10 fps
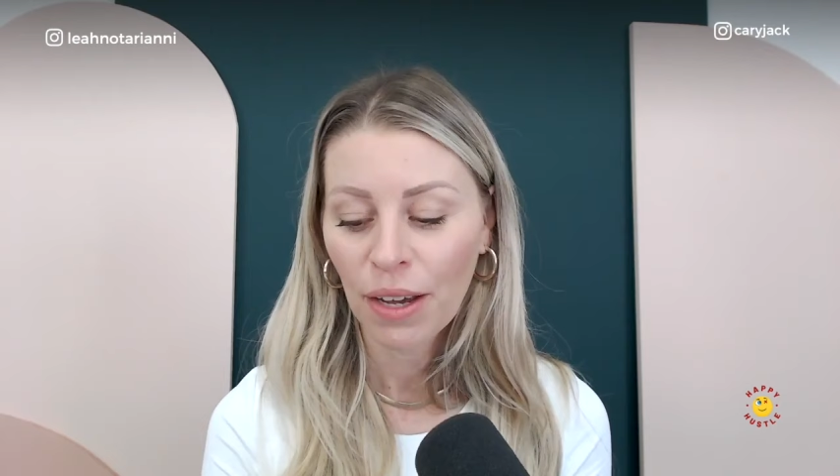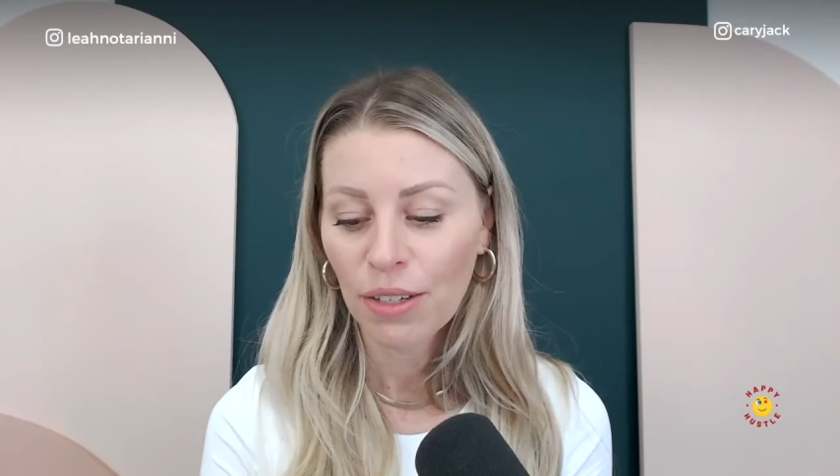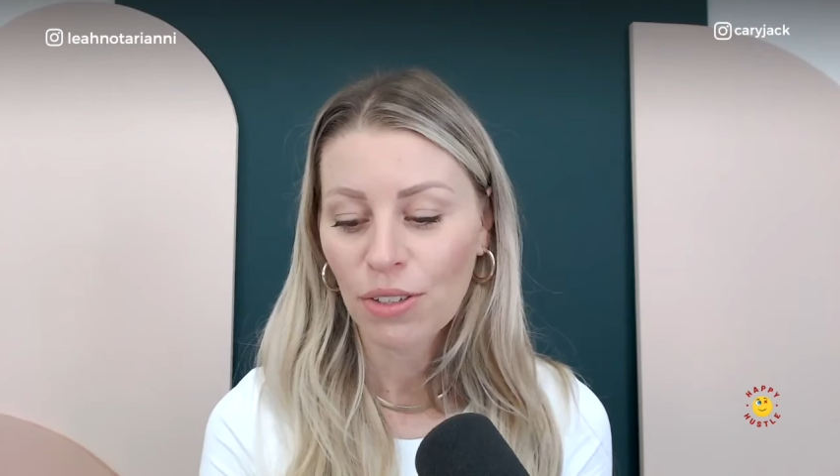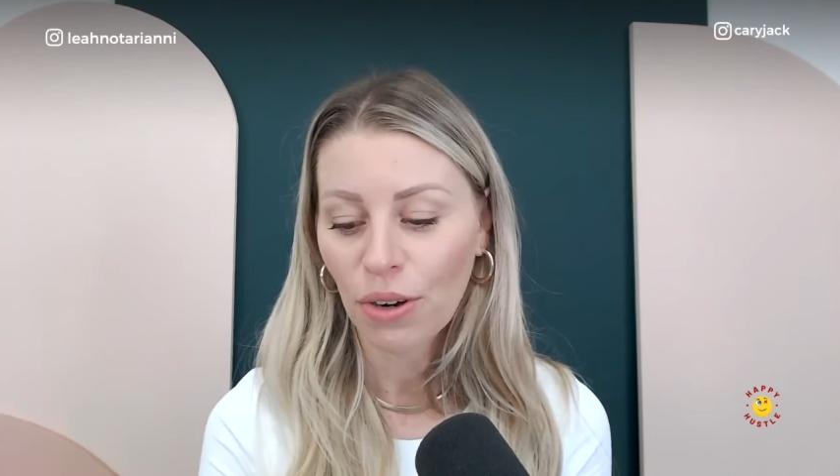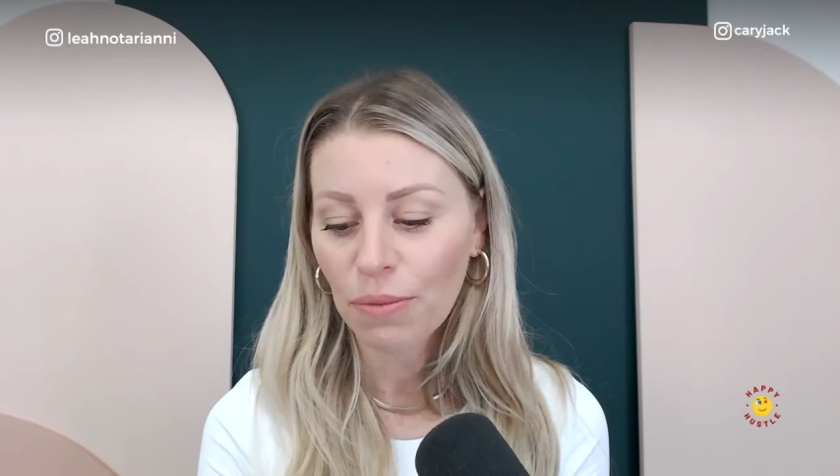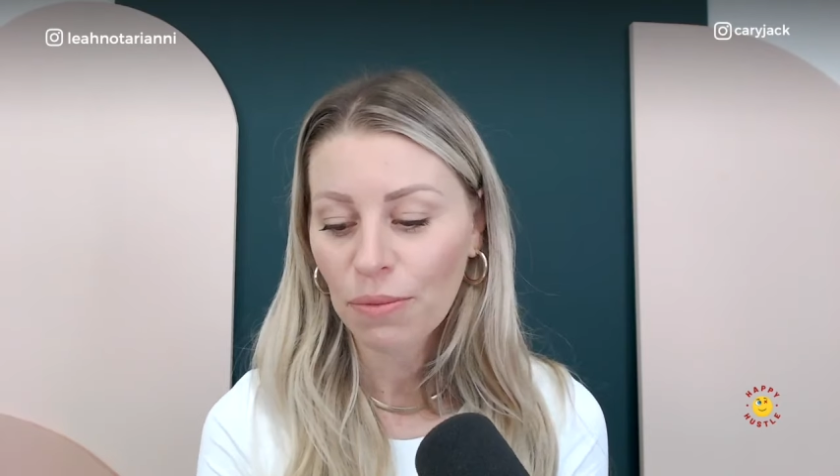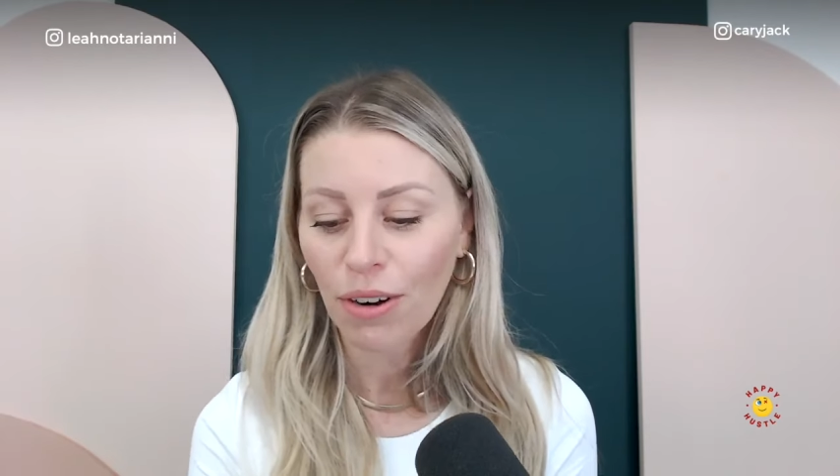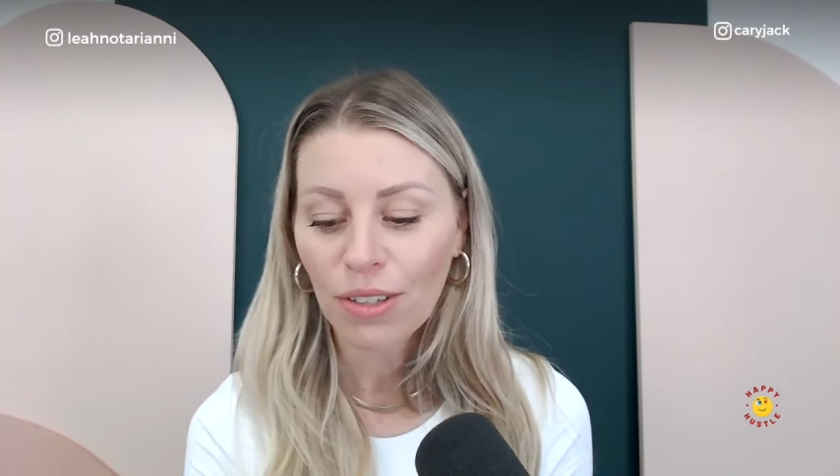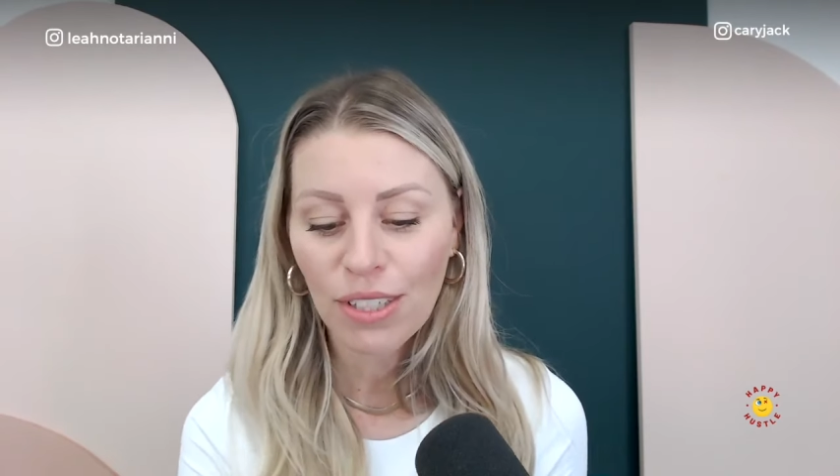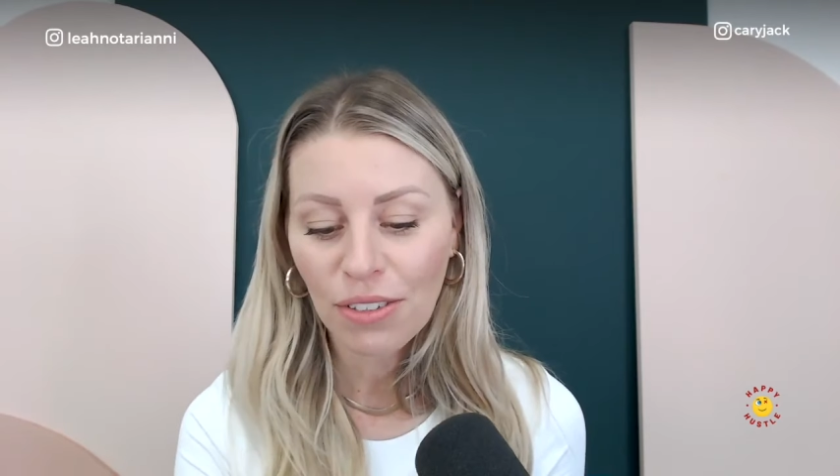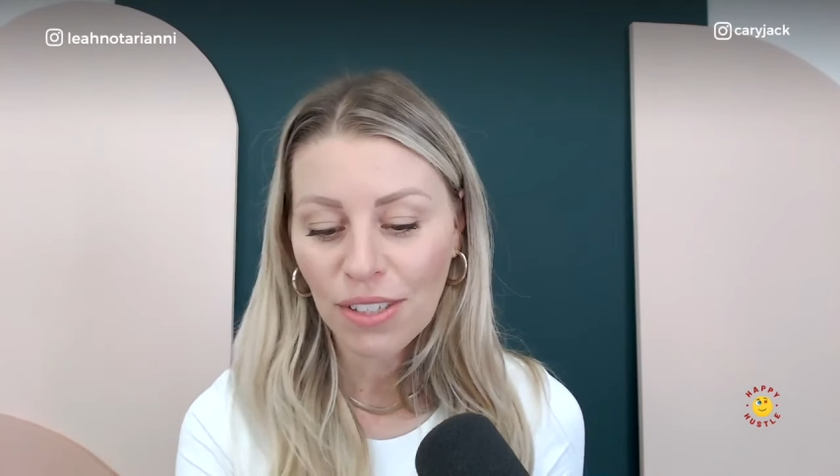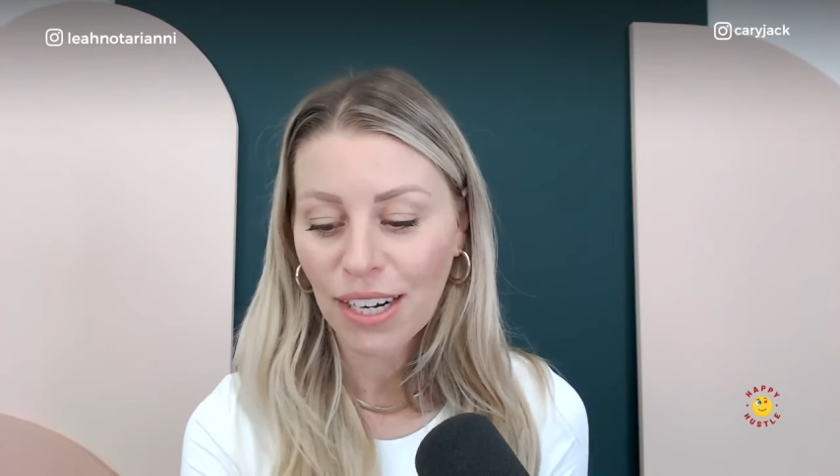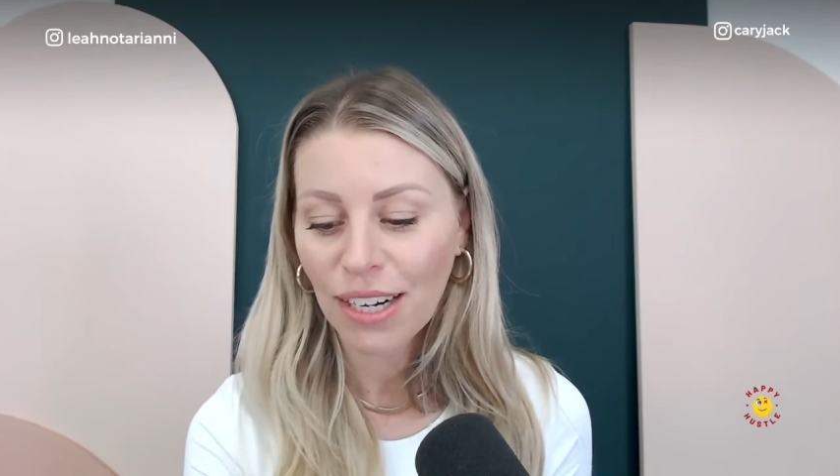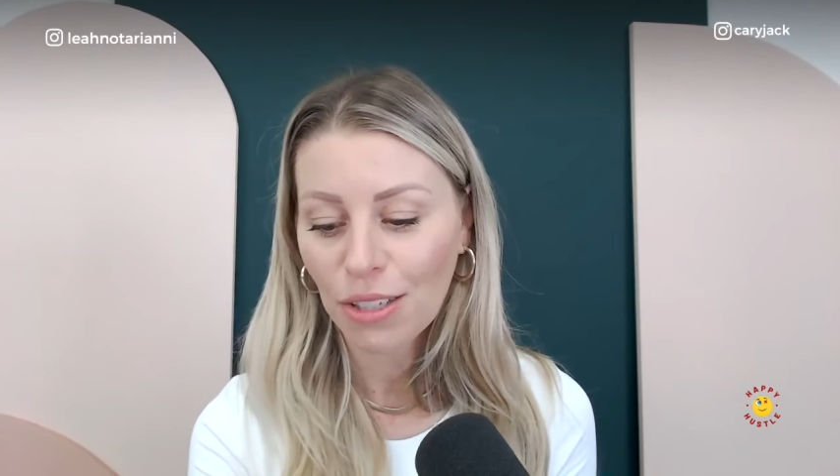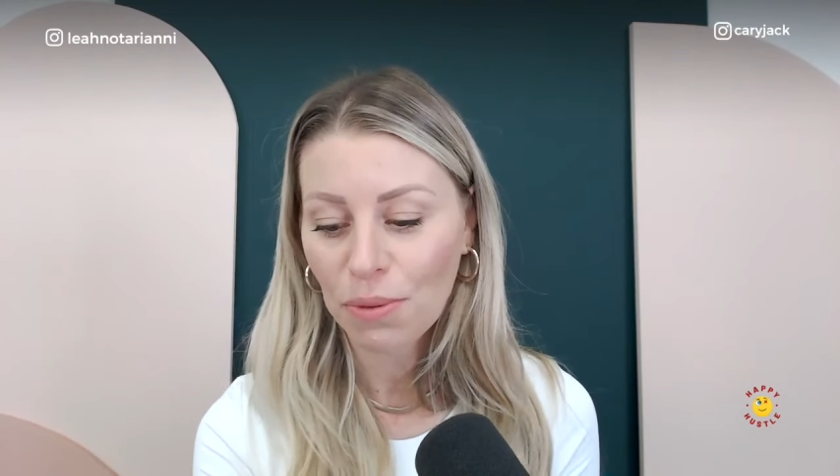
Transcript: So, our skill set has